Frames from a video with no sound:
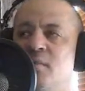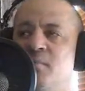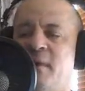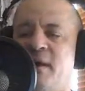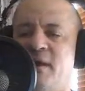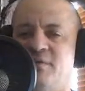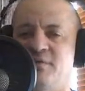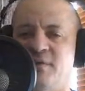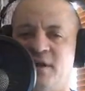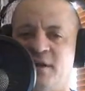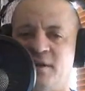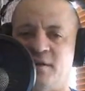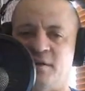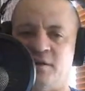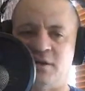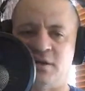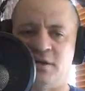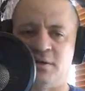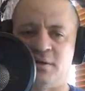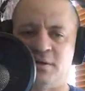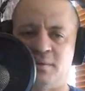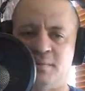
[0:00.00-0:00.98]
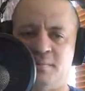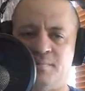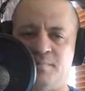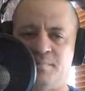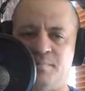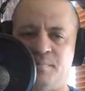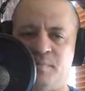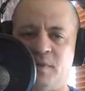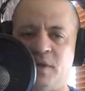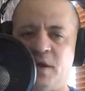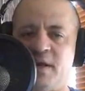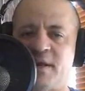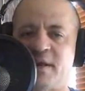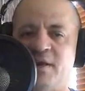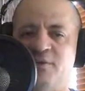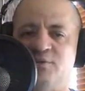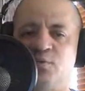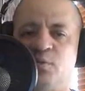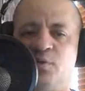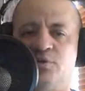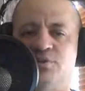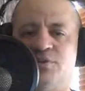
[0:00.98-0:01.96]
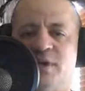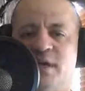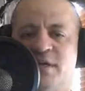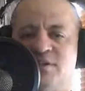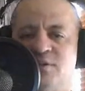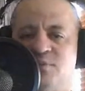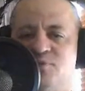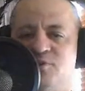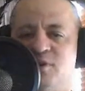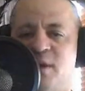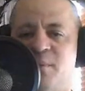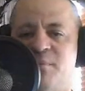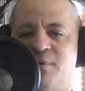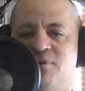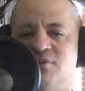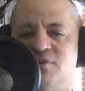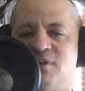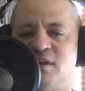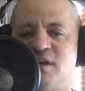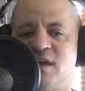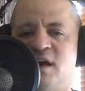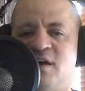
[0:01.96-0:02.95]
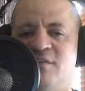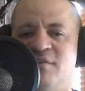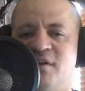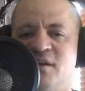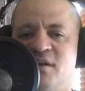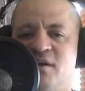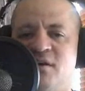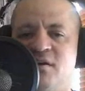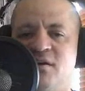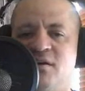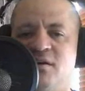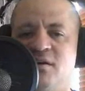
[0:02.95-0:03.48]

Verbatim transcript: Main event. Knockouts World Tag Team Champions, the Coven,